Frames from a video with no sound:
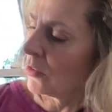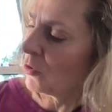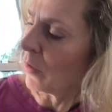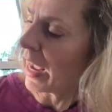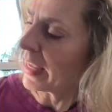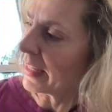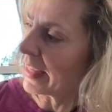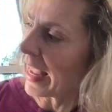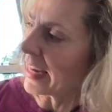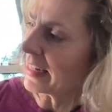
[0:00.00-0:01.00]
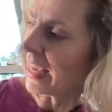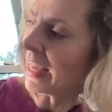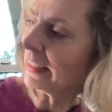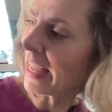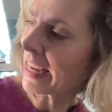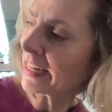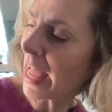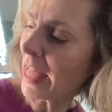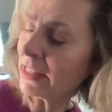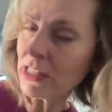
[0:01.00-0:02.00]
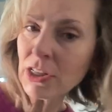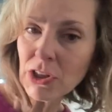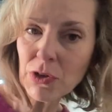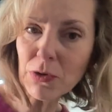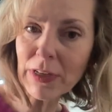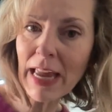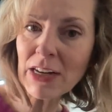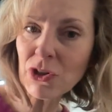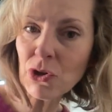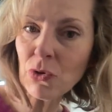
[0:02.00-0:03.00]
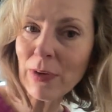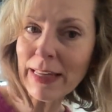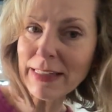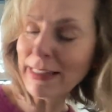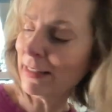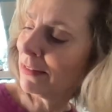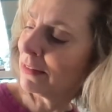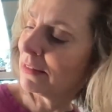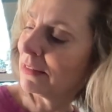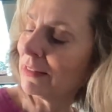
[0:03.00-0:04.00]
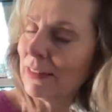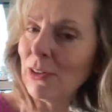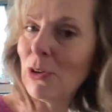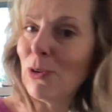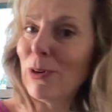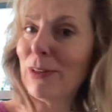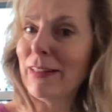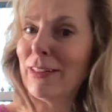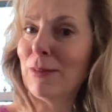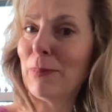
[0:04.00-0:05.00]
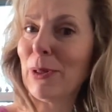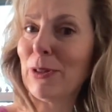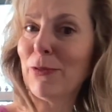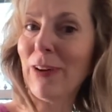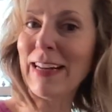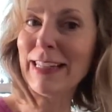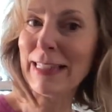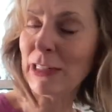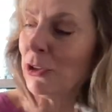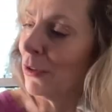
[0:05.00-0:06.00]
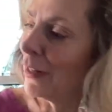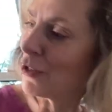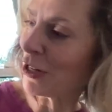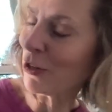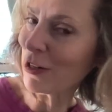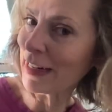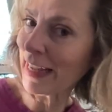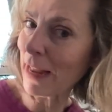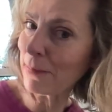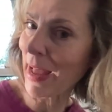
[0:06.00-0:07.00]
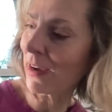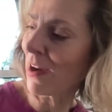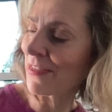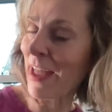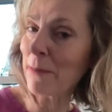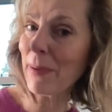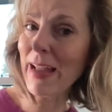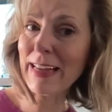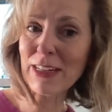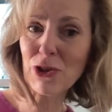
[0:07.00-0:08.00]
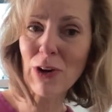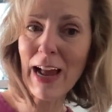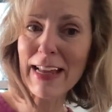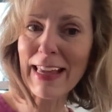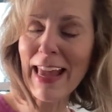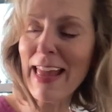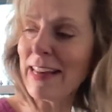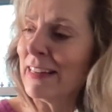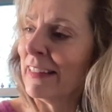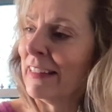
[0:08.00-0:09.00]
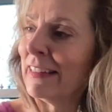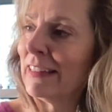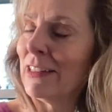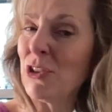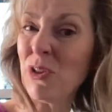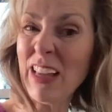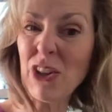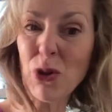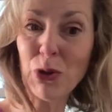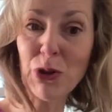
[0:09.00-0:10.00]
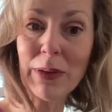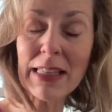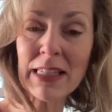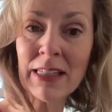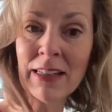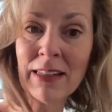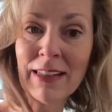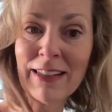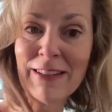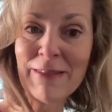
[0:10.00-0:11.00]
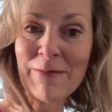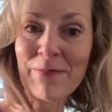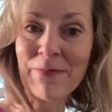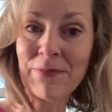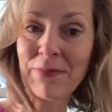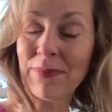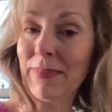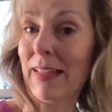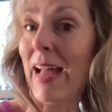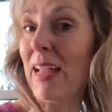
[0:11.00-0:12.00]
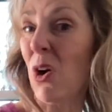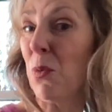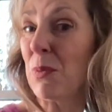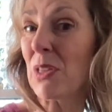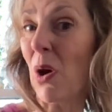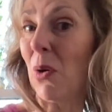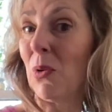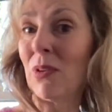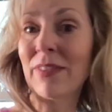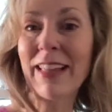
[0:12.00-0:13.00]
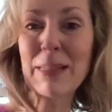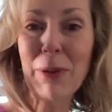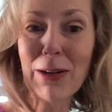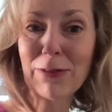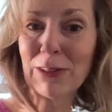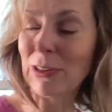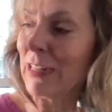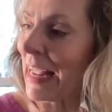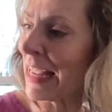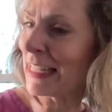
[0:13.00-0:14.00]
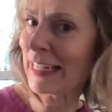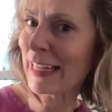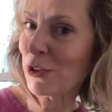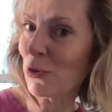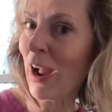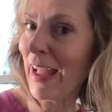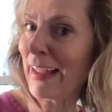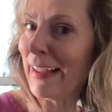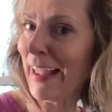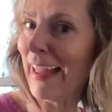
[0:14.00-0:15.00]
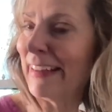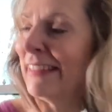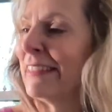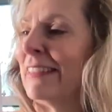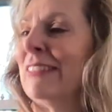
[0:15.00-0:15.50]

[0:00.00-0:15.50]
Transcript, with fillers: Try again, Elena. You can do it. Oh, her little bird friend is encouraging her to get back on that bike and try again. Do you think she'll do it? I hope so. That's part of learning, isn't it? Trying again.